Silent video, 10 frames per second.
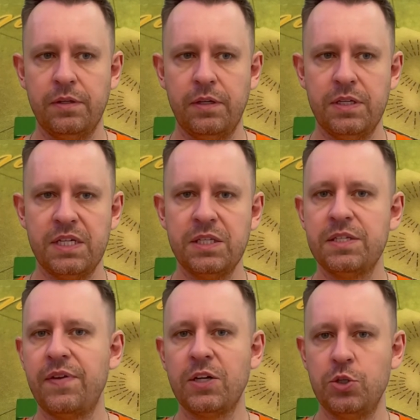
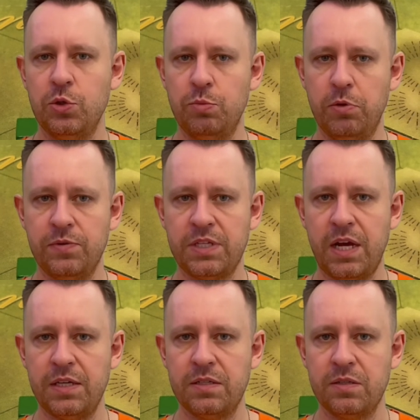satisfaction to both
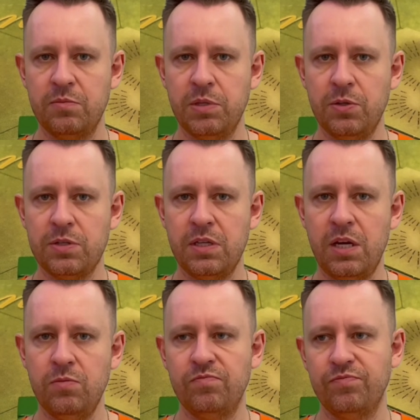sides, because
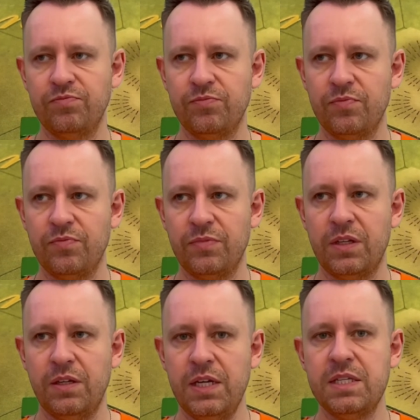now
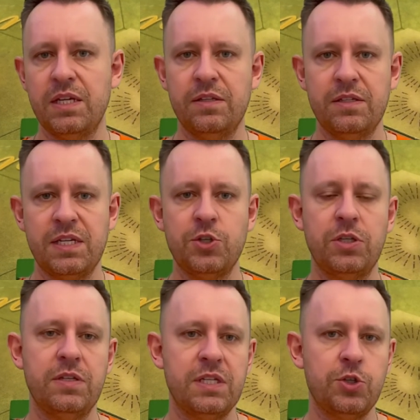it's
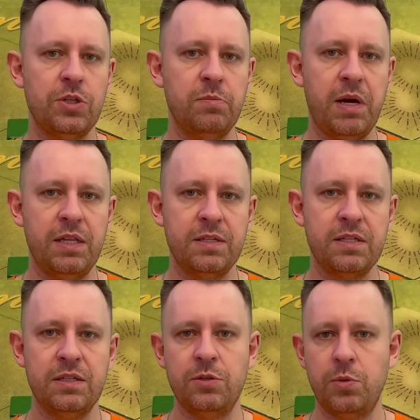such unbalance
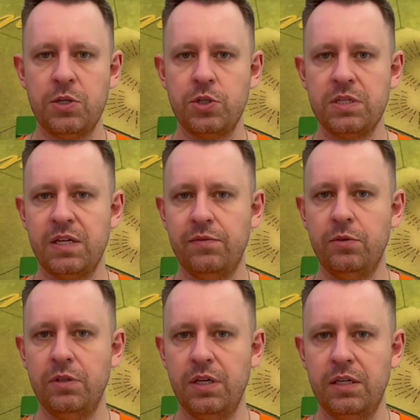that the Russians have
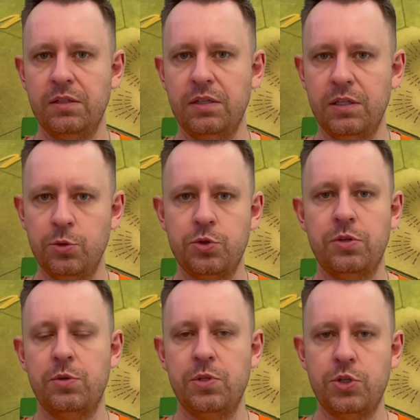only an
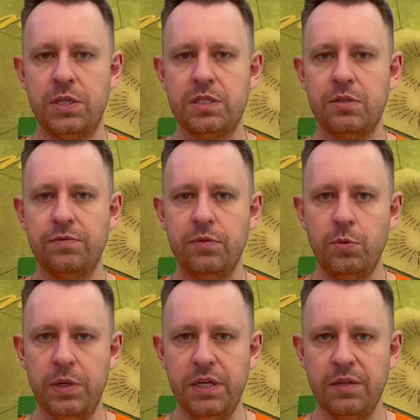illusionary chance of
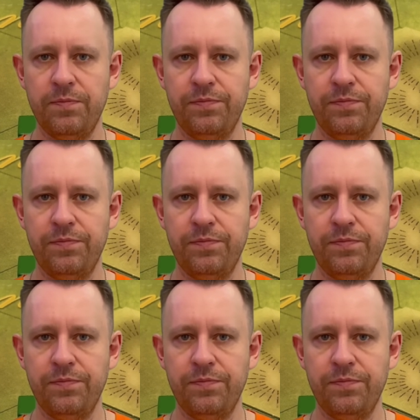winning.